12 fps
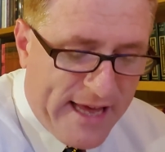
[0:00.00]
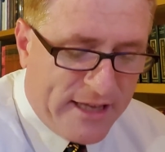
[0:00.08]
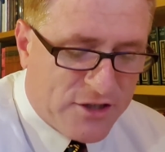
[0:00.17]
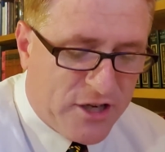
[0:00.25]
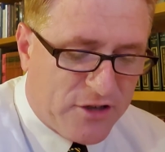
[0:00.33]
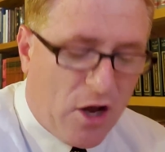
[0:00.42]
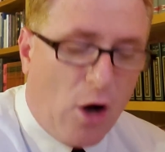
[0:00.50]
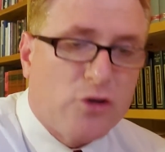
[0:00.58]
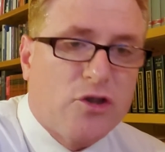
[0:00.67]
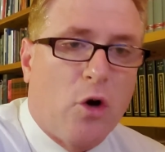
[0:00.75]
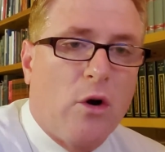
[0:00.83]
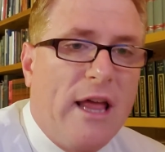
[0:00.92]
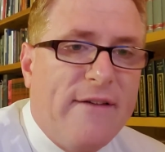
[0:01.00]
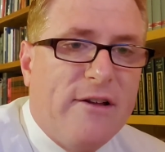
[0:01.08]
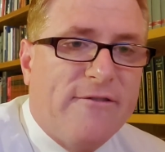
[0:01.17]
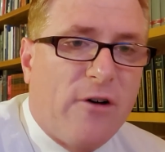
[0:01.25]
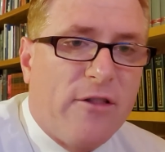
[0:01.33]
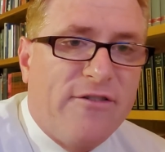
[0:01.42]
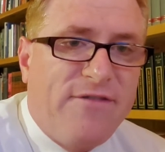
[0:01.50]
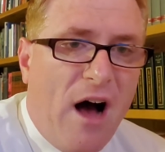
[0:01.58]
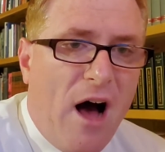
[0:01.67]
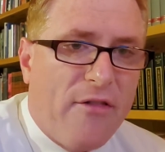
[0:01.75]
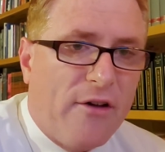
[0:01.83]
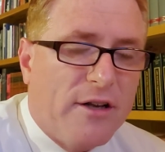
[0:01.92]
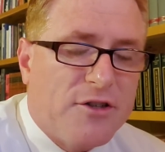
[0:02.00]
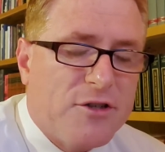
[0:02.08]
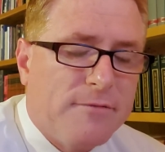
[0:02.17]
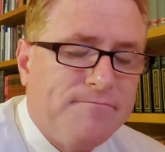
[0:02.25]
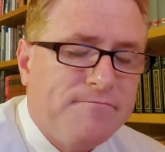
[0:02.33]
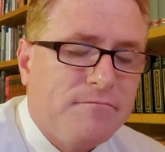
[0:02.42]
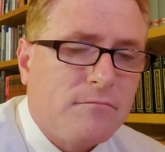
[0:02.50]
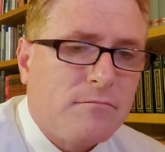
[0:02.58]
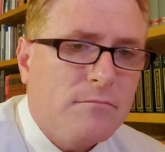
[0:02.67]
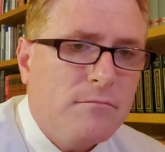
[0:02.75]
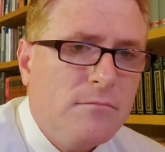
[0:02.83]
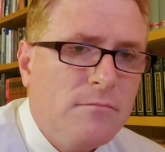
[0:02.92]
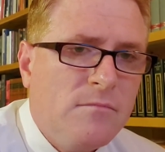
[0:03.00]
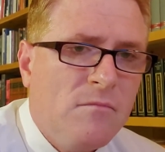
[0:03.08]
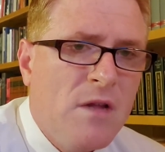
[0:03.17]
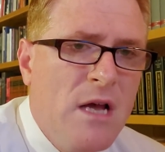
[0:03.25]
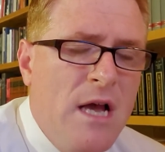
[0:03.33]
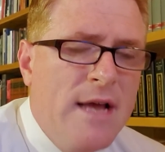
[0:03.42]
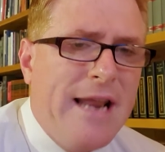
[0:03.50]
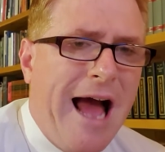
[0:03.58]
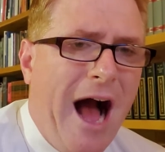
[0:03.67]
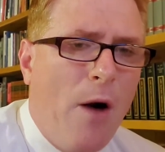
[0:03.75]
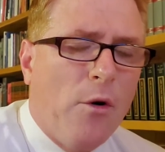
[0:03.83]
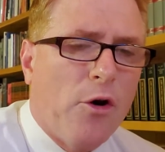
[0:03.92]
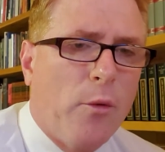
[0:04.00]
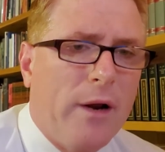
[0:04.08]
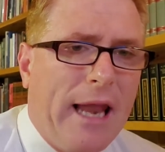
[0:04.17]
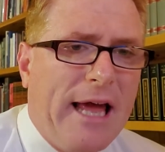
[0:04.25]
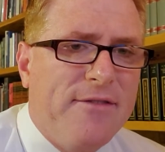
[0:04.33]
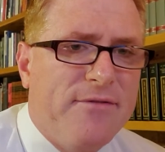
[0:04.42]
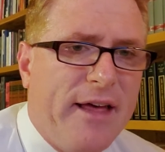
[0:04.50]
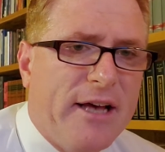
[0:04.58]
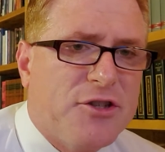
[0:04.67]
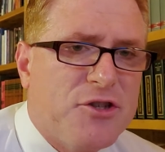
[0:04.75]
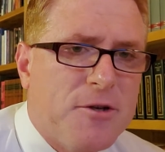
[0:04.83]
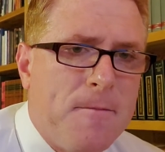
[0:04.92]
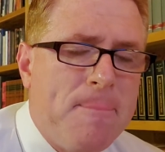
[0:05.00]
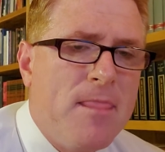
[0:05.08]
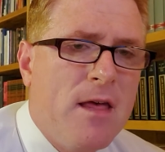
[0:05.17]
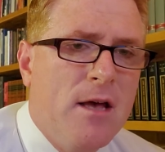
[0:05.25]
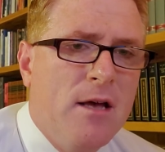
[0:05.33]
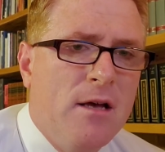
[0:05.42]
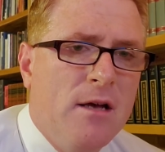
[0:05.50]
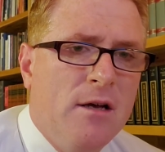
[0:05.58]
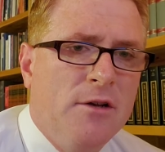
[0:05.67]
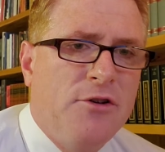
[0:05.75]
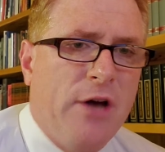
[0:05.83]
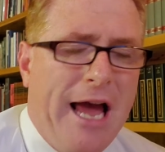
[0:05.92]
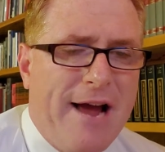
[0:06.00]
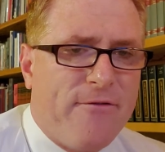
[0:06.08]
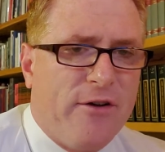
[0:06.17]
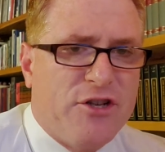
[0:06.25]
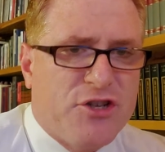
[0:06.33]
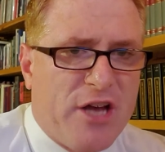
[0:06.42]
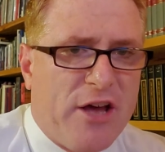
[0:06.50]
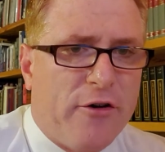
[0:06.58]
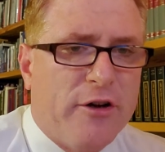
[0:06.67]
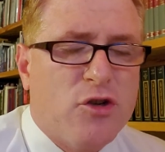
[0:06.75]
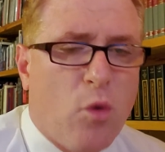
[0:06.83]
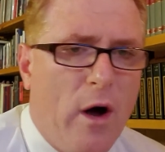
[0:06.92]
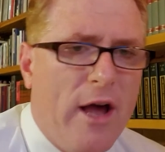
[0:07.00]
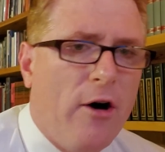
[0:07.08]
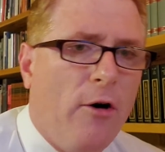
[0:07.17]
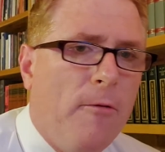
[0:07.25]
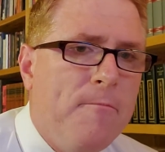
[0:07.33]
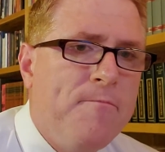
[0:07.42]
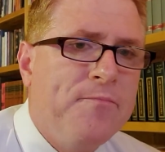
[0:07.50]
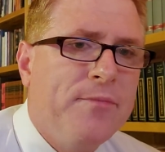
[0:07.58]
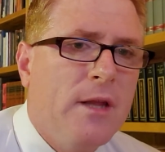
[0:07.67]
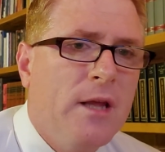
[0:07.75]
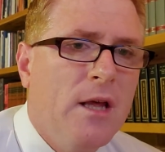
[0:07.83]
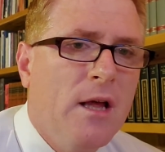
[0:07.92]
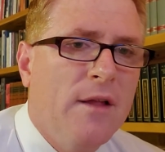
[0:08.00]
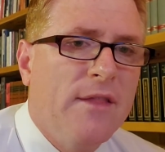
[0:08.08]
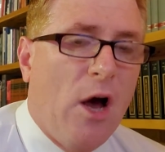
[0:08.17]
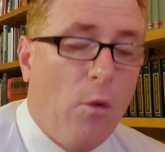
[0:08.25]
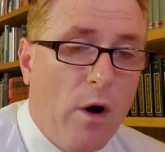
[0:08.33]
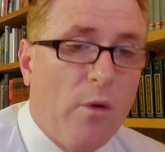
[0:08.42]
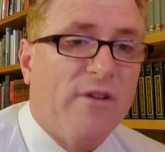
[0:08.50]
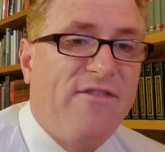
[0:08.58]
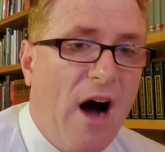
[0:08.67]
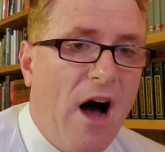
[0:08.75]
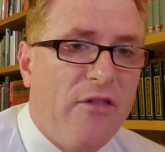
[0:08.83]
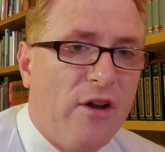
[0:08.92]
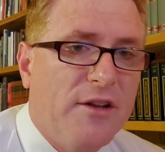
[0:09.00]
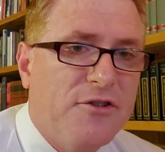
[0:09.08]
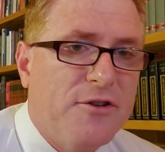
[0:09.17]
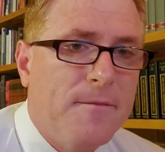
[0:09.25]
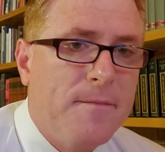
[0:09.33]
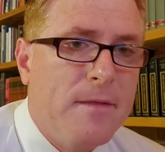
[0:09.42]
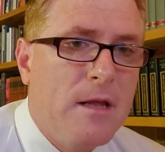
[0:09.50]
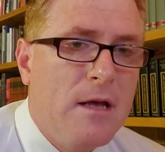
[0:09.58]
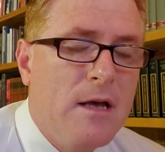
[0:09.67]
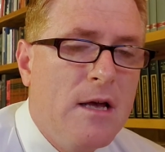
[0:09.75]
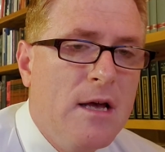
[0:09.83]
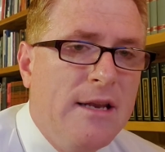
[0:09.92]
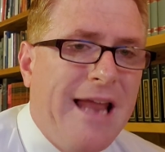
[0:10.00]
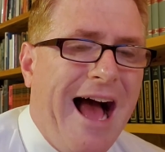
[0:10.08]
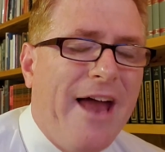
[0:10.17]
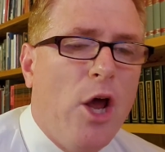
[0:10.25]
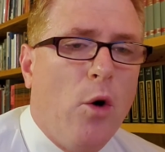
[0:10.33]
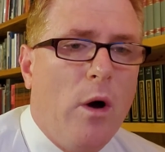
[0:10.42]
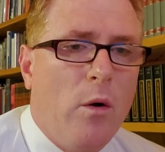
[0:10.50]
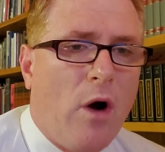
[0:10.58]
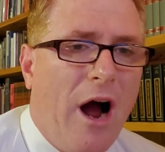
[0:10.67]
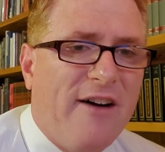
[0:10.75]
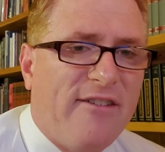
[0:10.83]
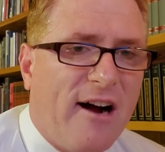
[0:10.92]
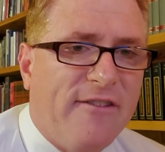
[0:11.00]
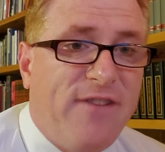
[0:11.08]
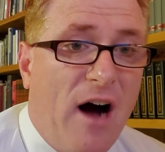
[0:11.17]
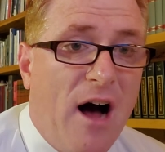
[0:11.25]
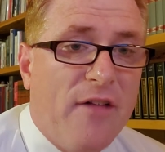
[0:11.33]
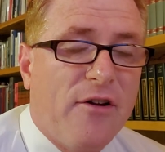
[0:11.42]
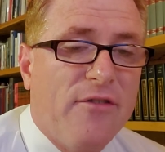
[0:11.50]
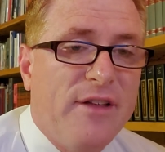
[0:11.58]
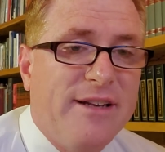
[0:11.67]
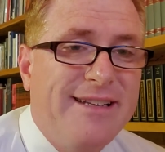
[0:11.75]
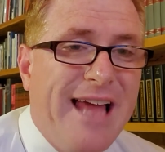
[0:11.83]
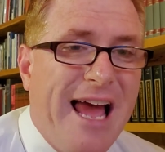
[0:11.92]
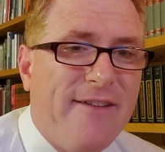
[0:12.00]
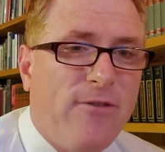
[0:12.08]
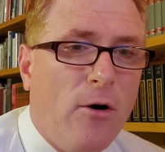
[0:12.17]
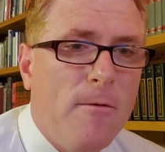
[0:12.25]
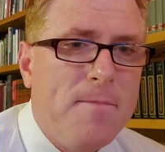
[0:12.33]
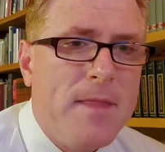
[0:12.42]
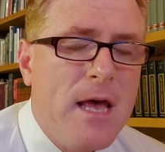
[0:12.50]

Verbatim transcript: says also, leave it for the fatherless. Now, I want to relate this to every sinner as well, that we were fatherless. Now, I know we were of our father, the devil,